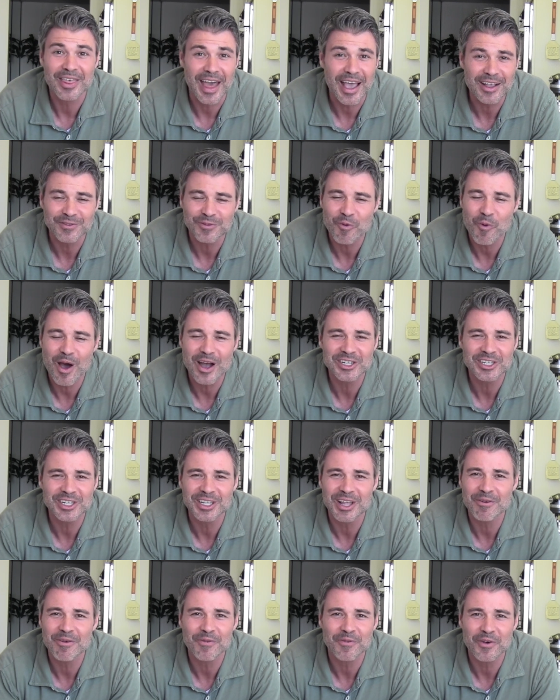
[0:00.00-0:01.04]
Thanks for
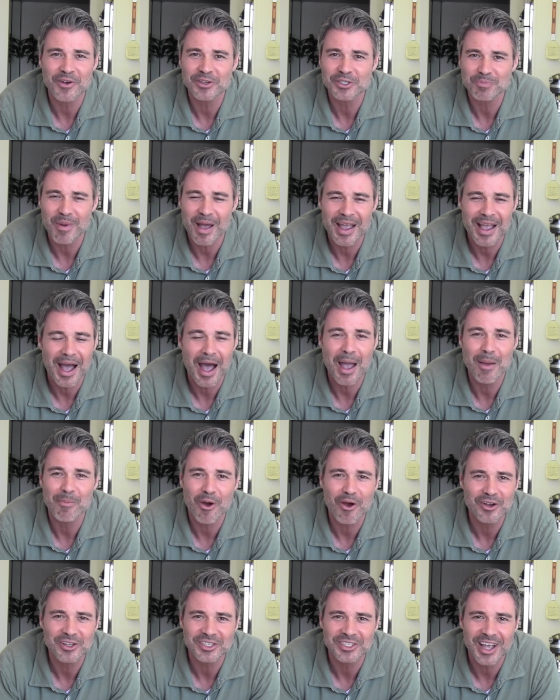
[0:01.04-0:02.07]
watching Love at First Bite. I'm
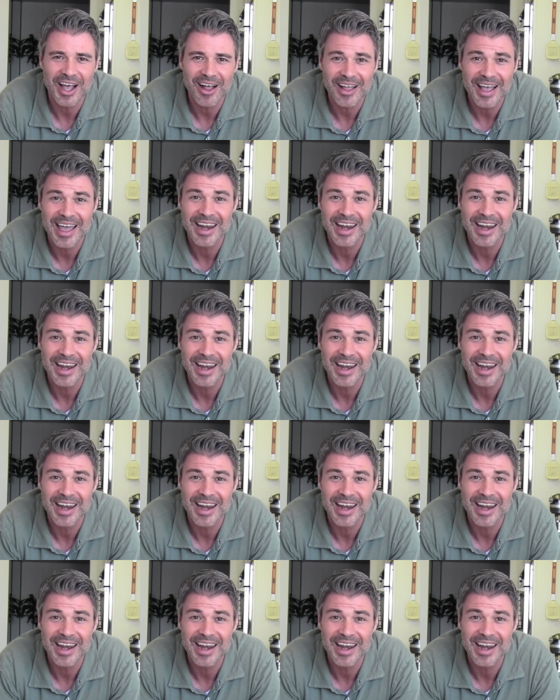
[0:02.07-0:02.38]
Marcel,